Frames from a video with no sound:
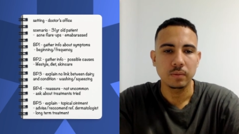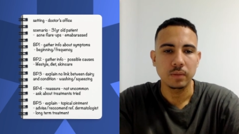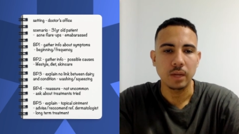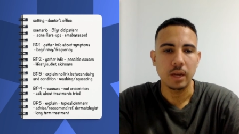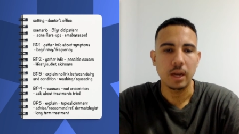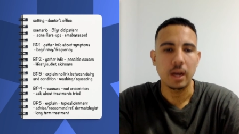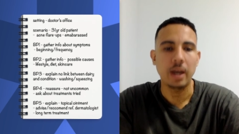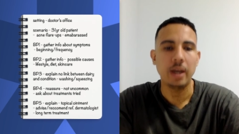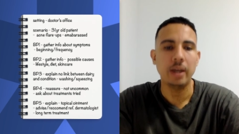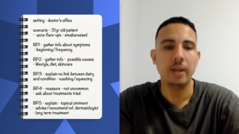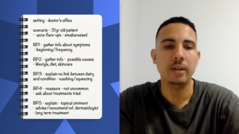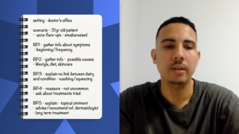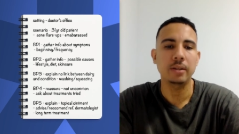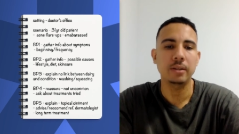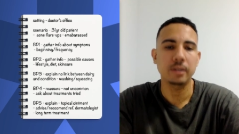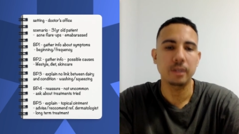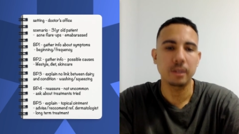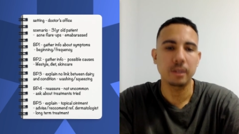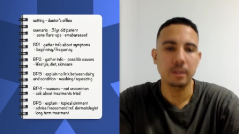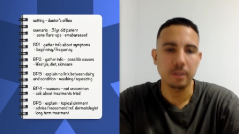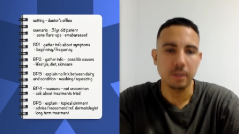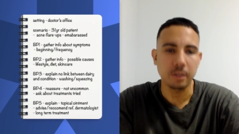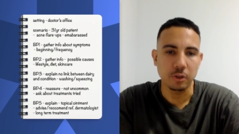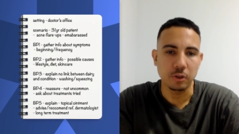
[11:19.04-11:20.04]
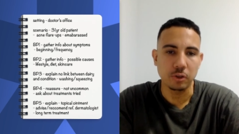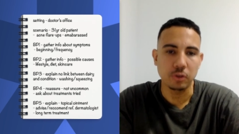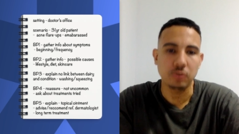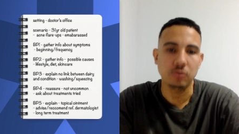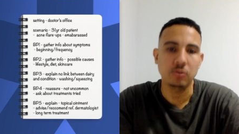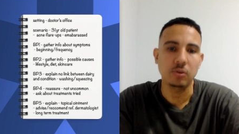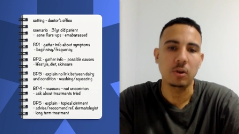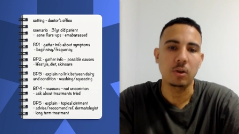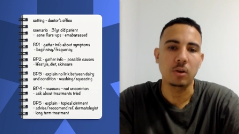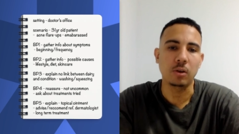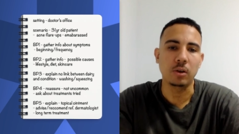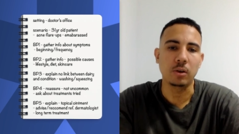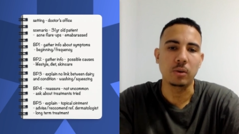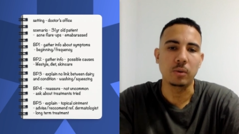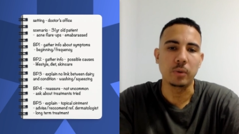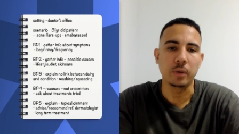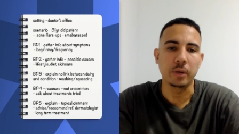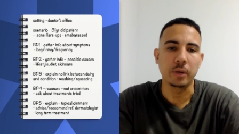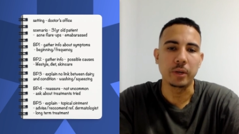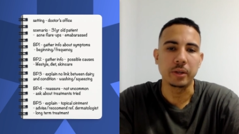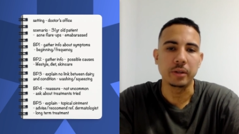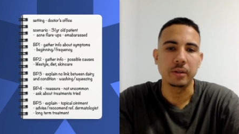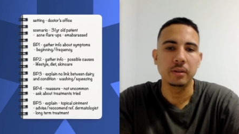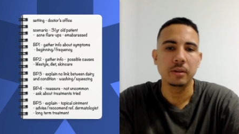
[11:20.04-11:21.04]
I can tell that you're struggling
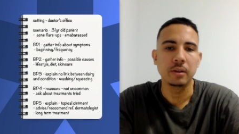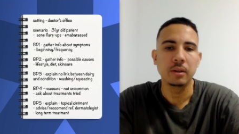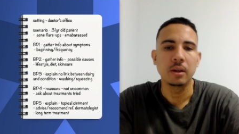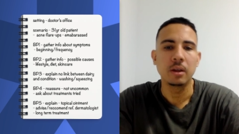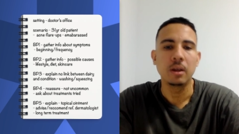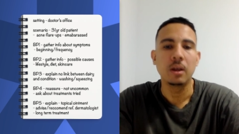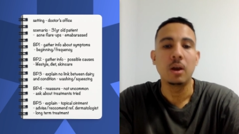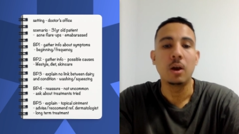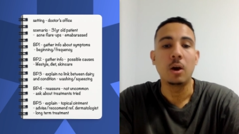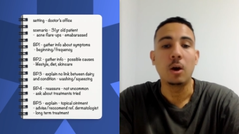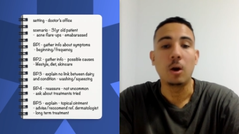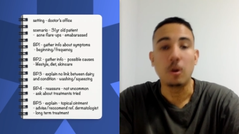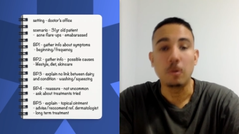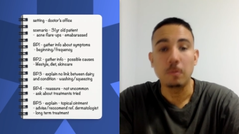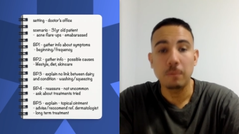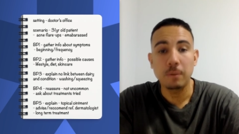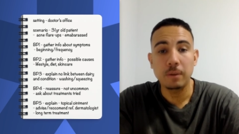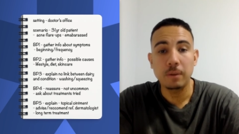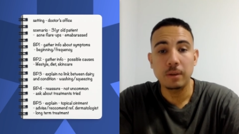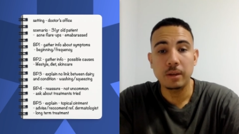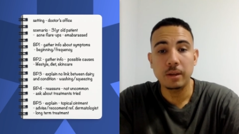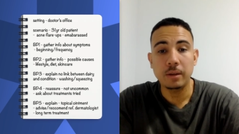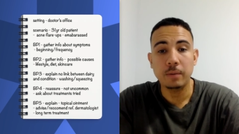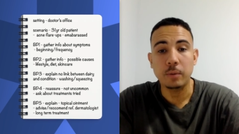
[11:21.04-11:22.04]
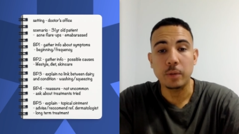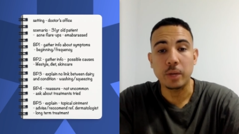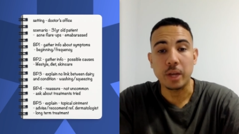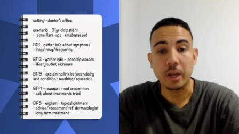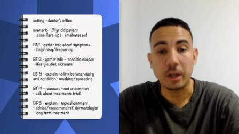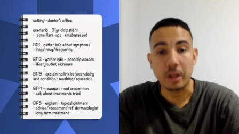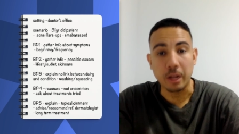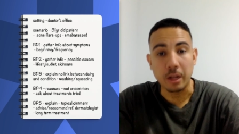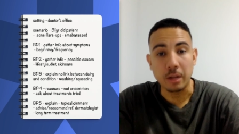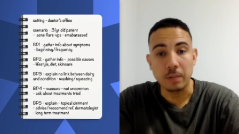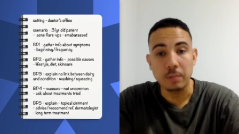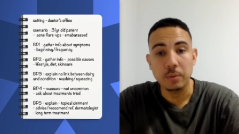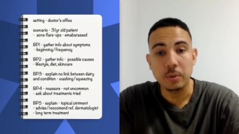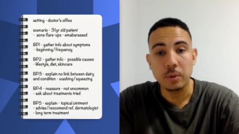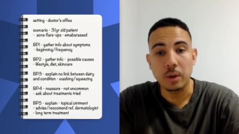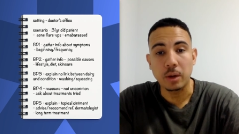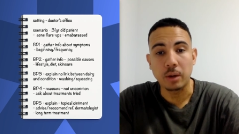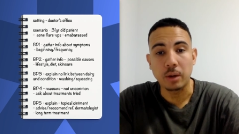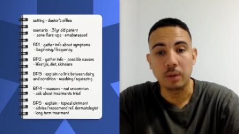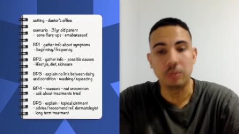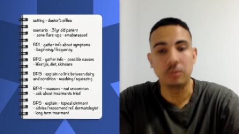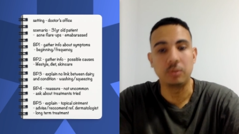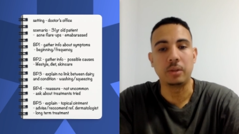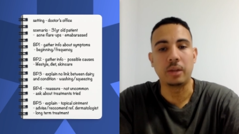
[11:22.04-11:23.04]
with it. Hopefully, we can help you
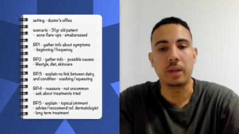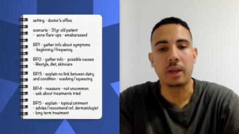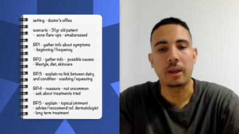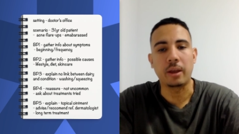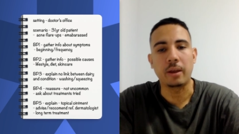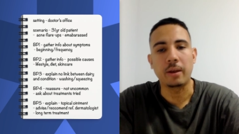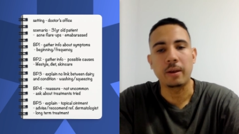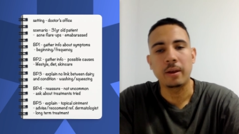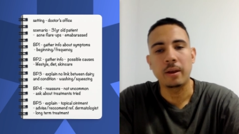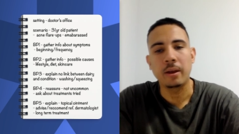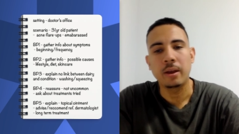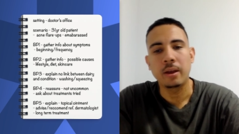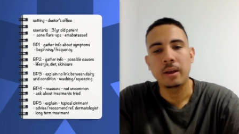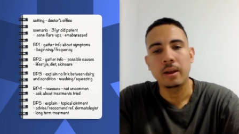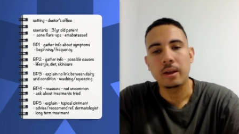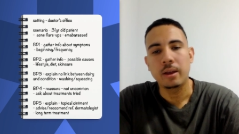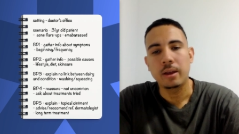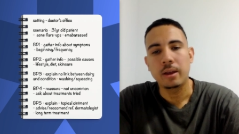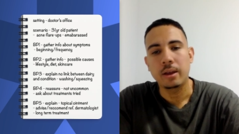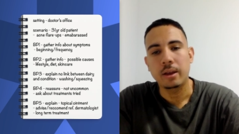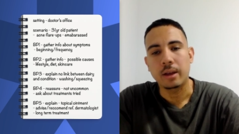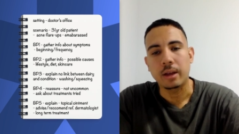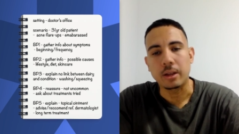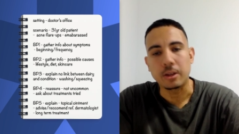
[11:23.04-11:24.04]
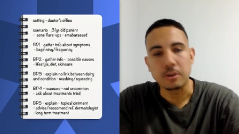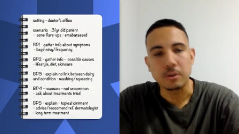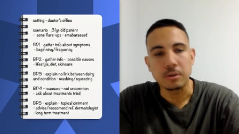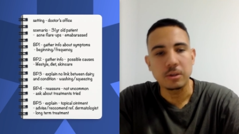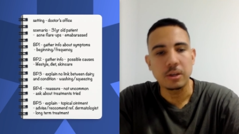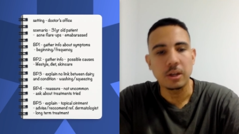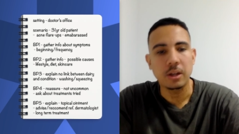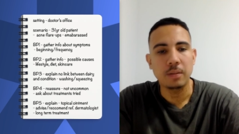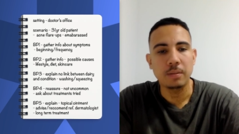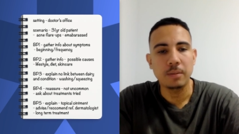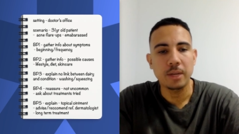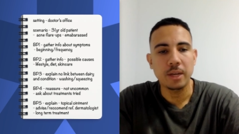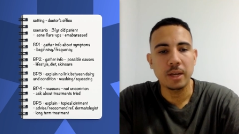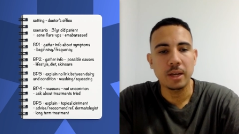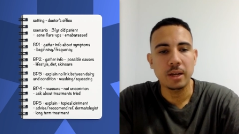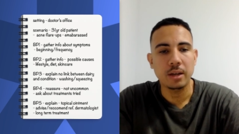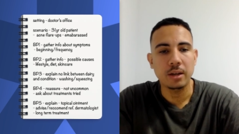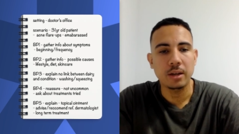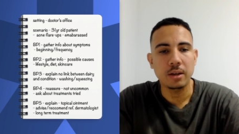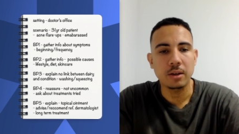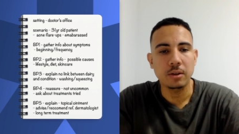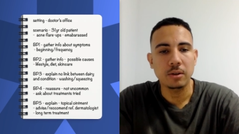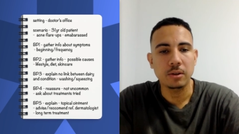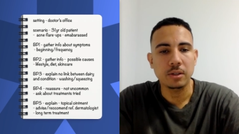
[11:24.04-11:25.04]
out today. Can you tell me
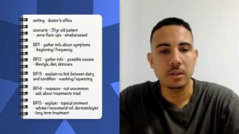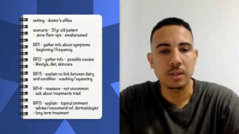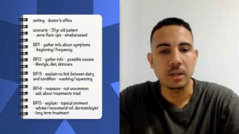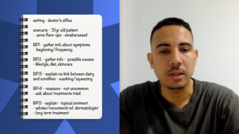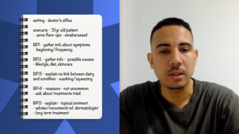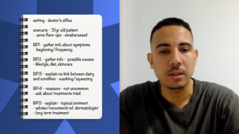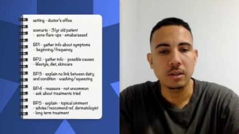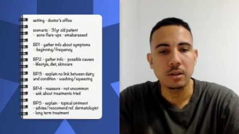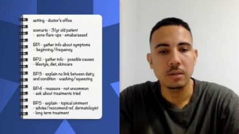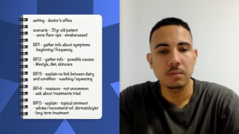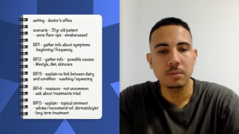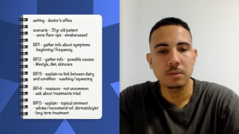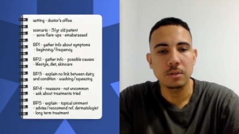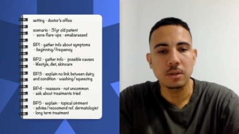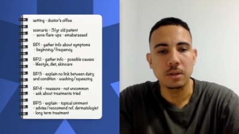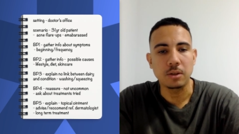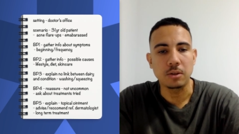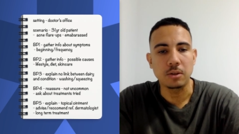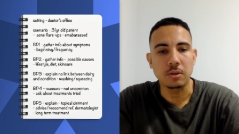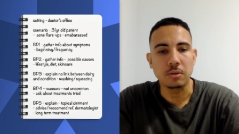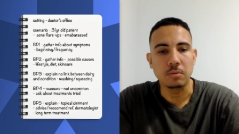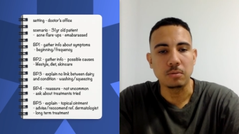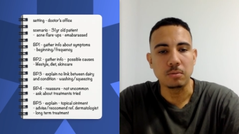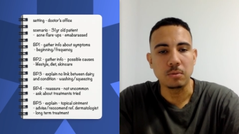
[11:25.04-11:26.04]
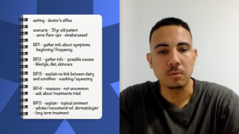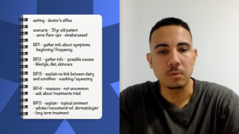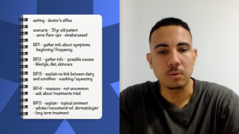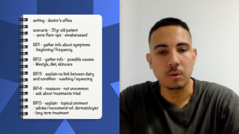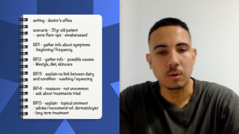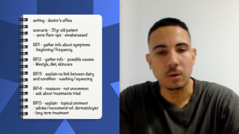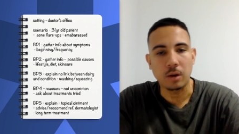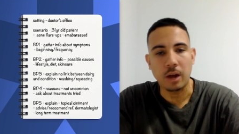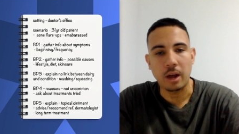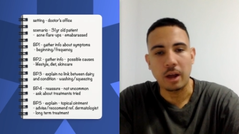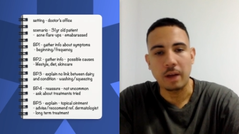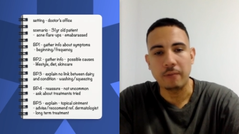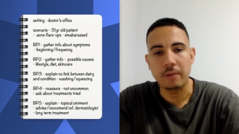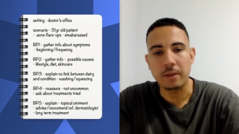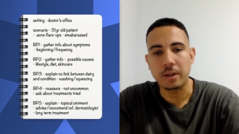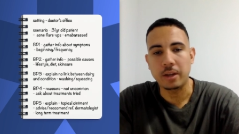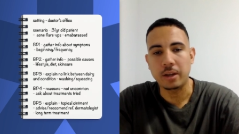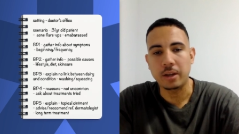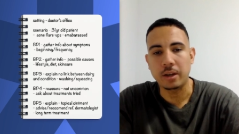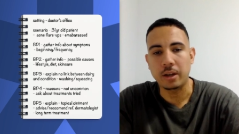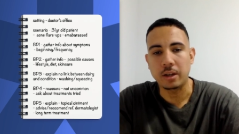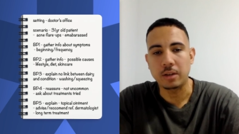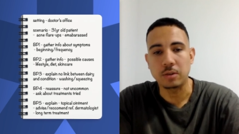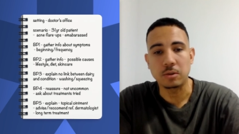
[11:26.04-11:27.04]
any other symptoms that you are having
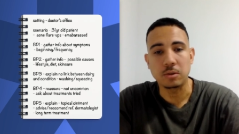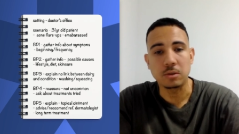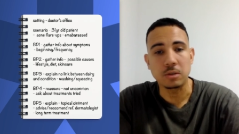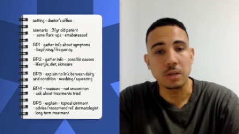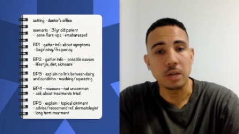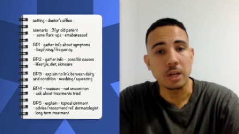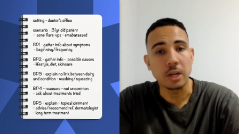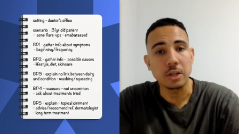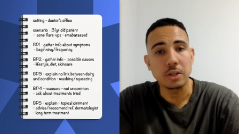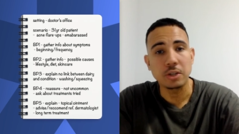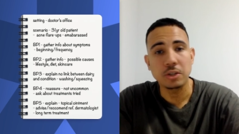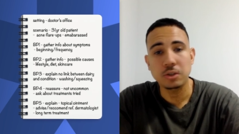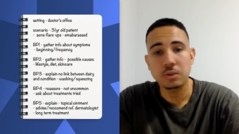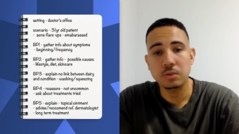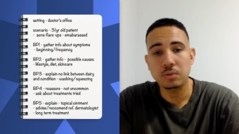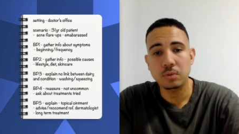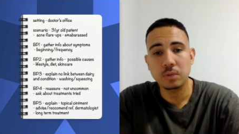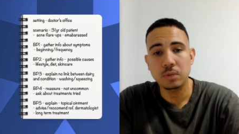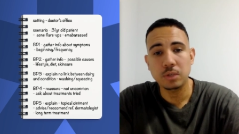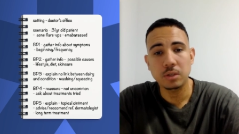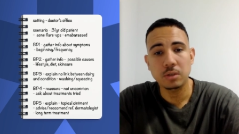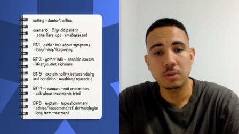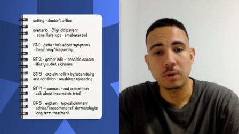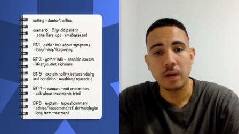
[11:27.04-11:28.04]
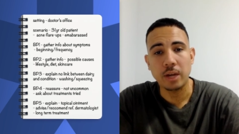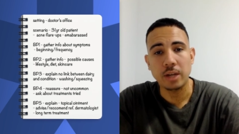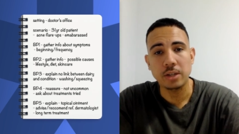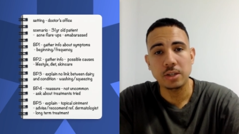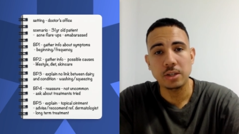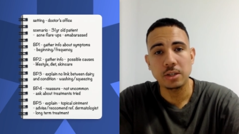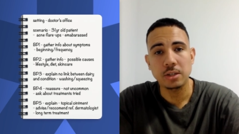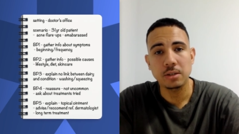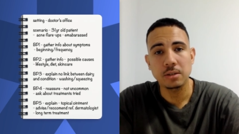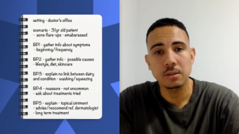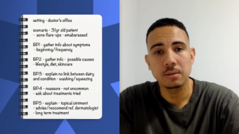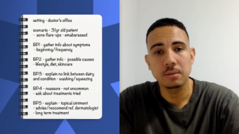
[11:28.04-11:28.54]
in association with the rash?